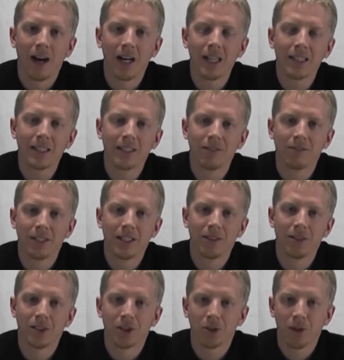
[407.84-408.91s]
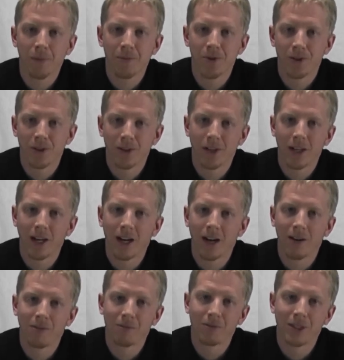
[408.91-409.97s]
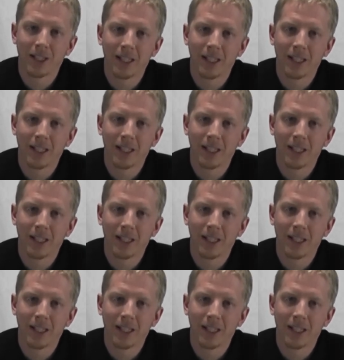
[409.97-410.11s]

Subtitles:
in the video description to